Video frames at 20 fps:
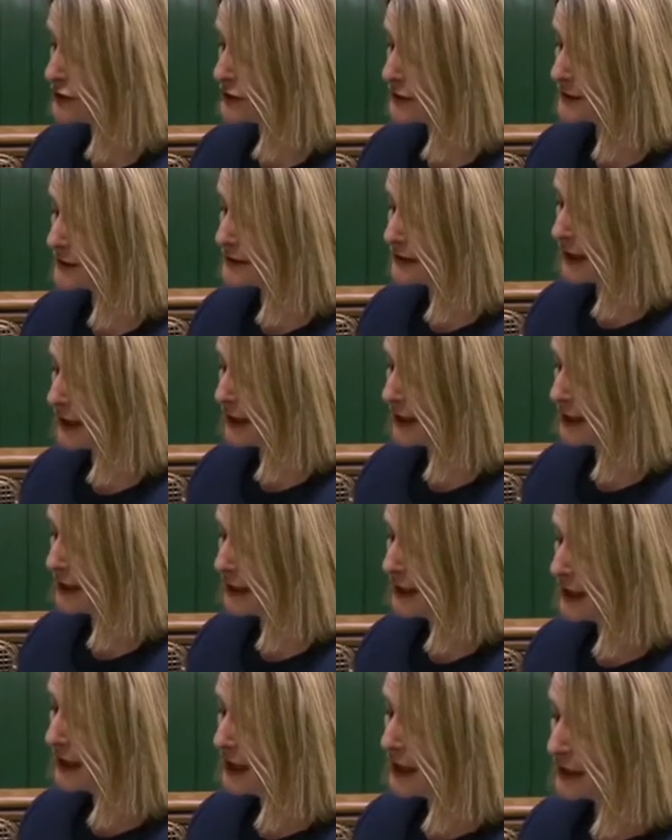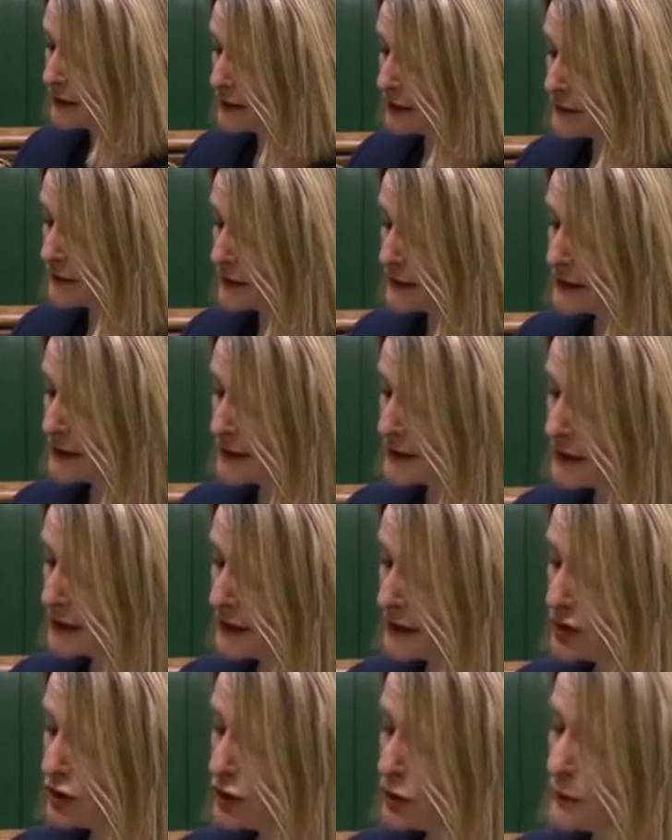to say that this is
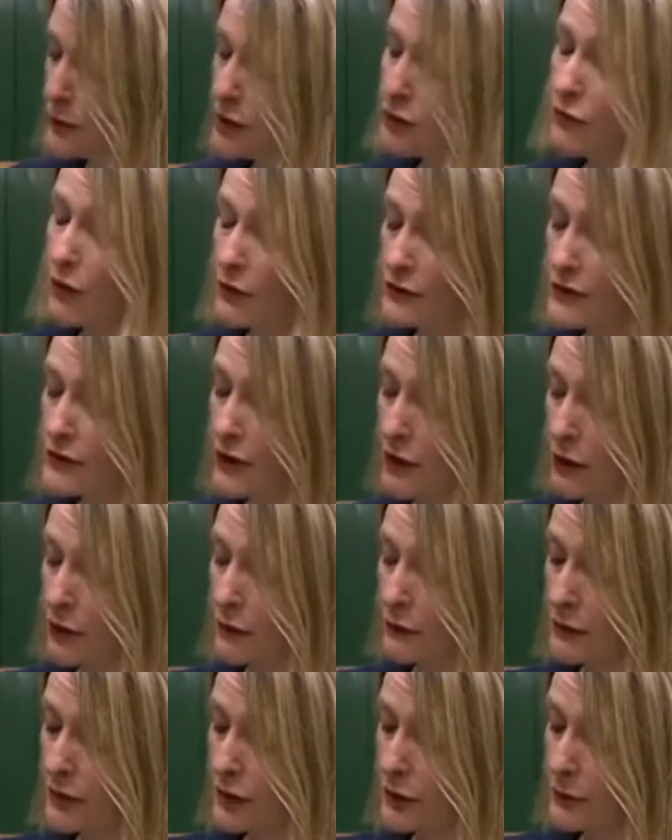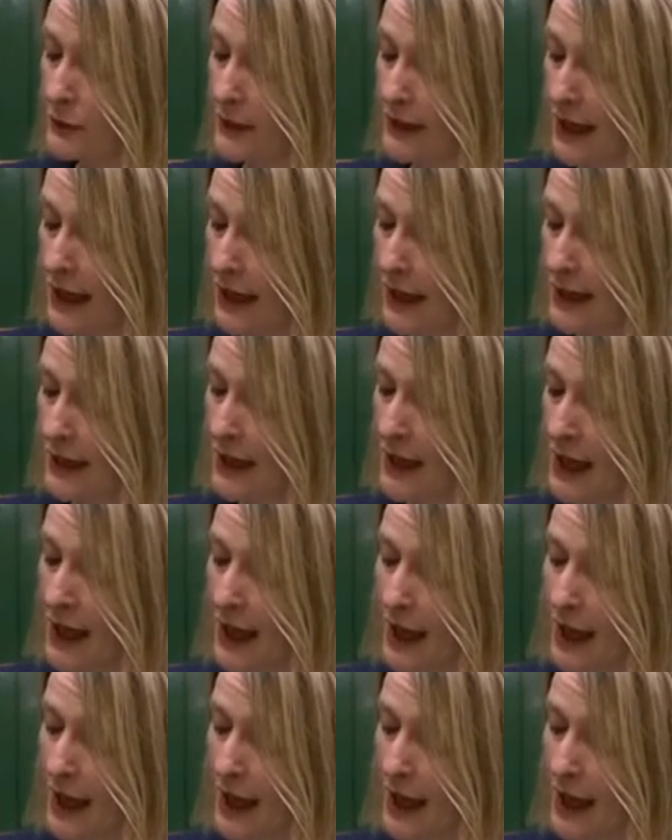an issue across the whole UK,